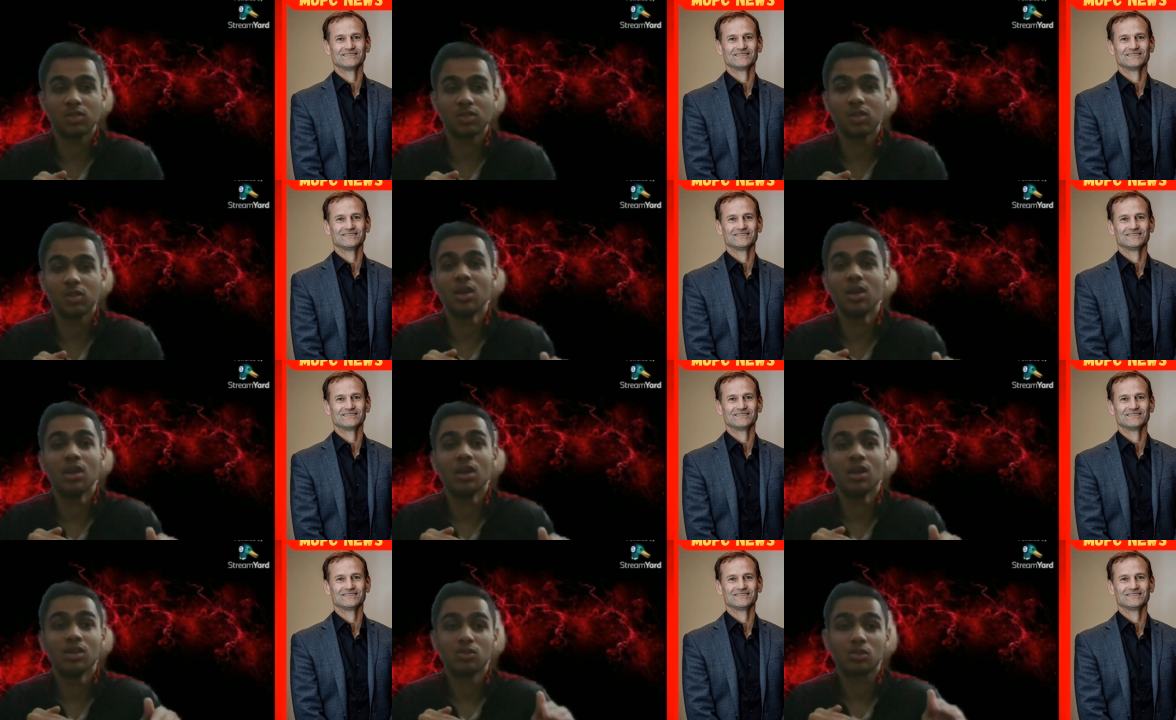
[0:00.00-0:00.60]
Speaker 1: He has
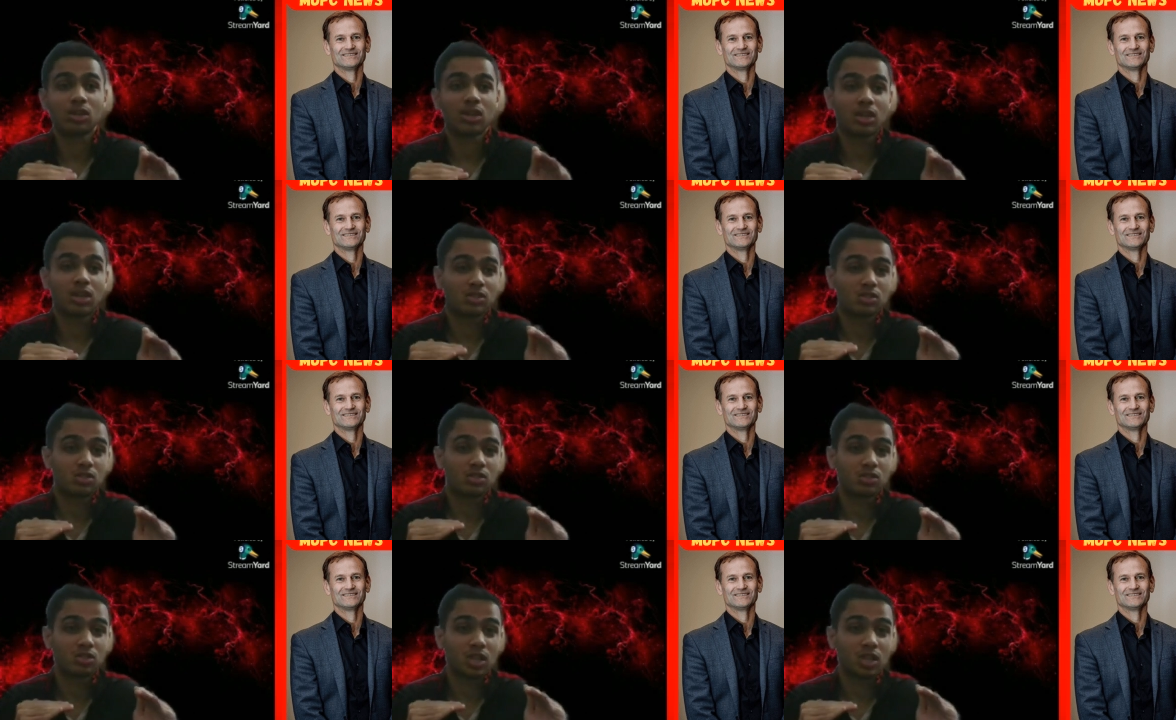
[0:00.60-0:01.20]
to stay at
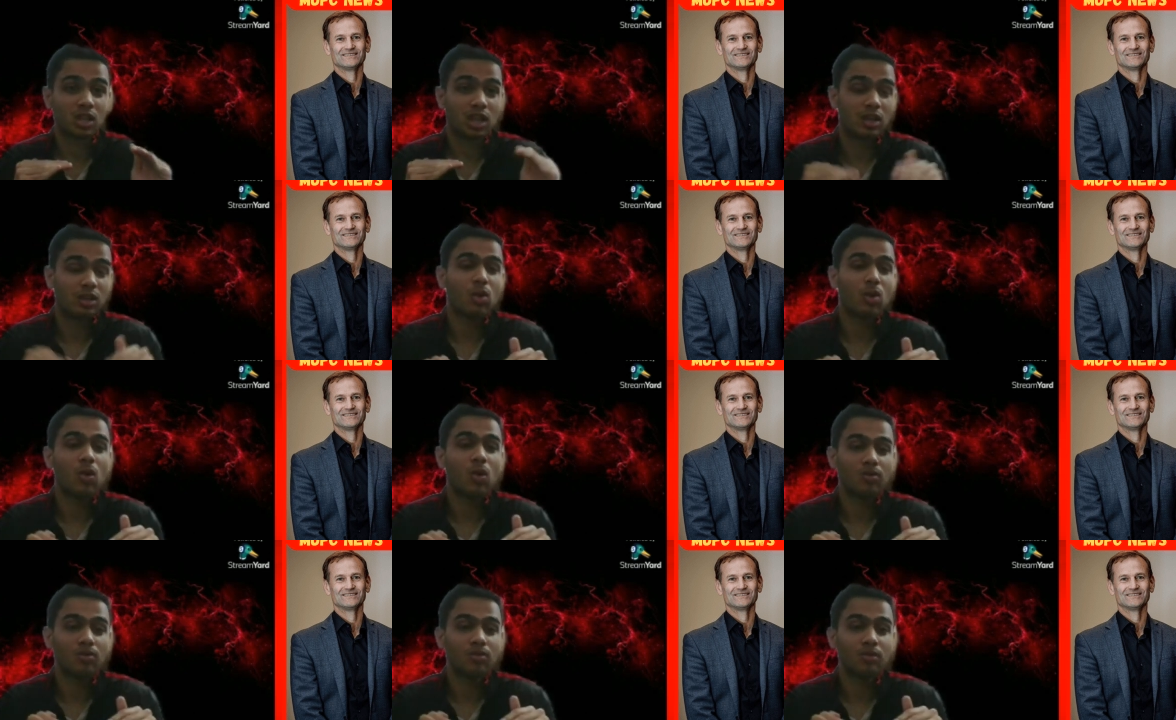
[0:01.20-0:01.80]
home
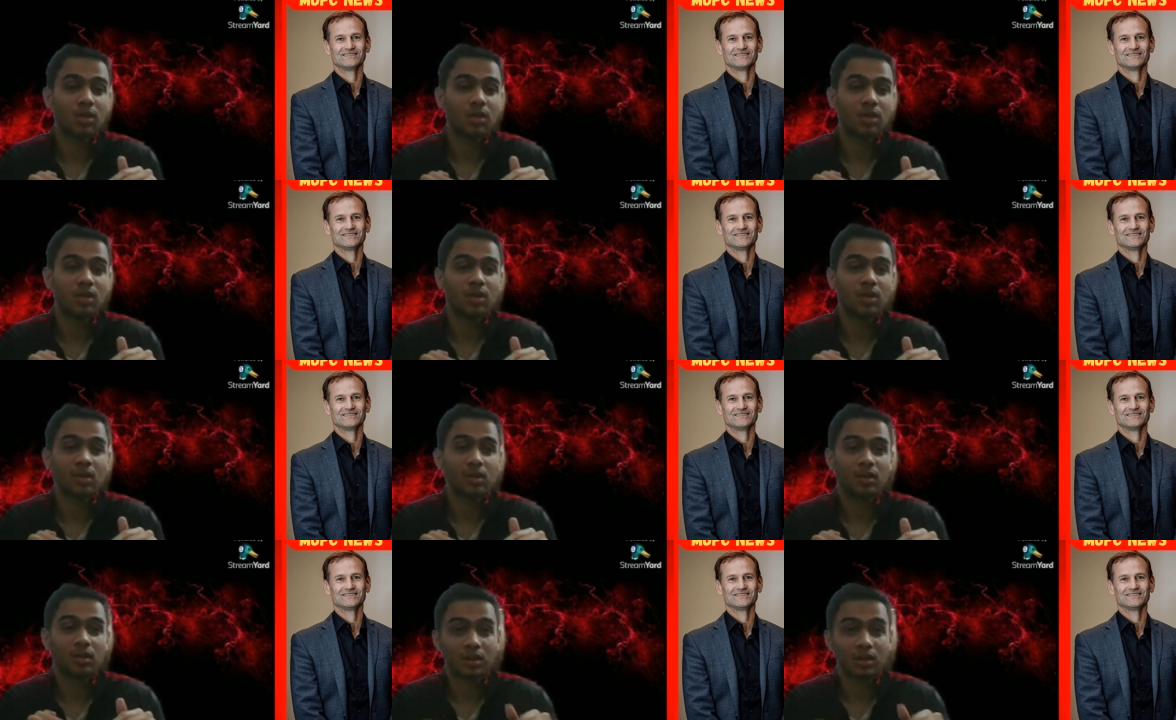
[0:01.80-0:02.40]

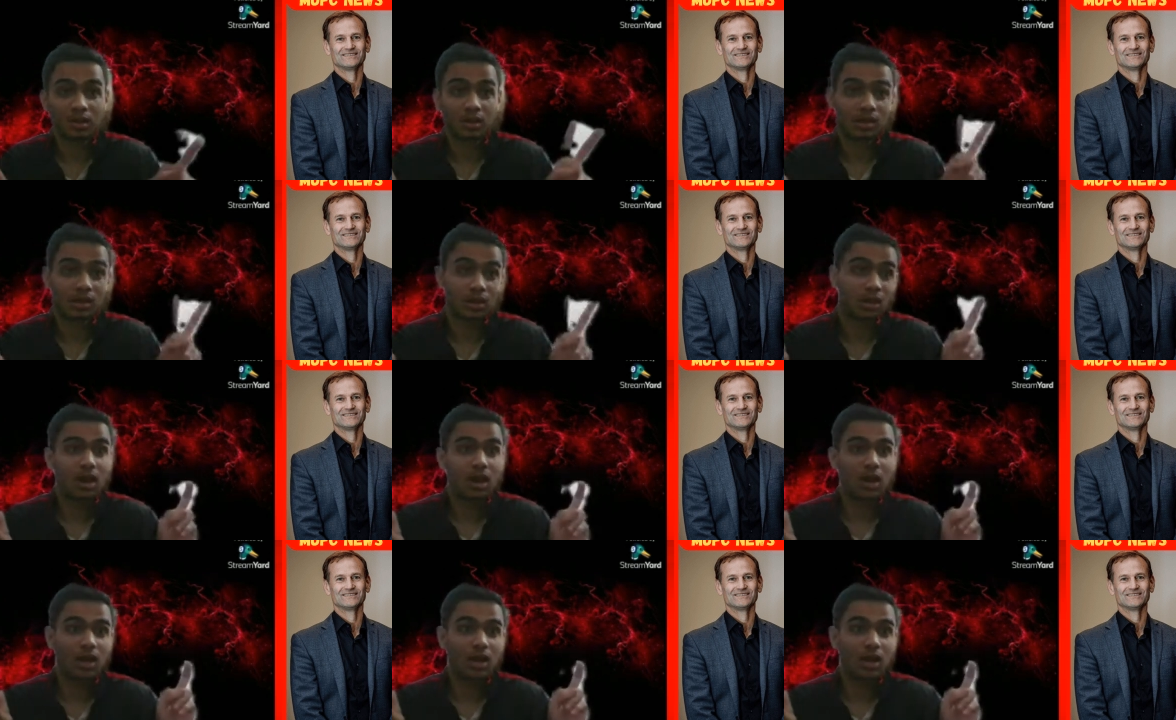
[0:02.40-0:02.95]
gardening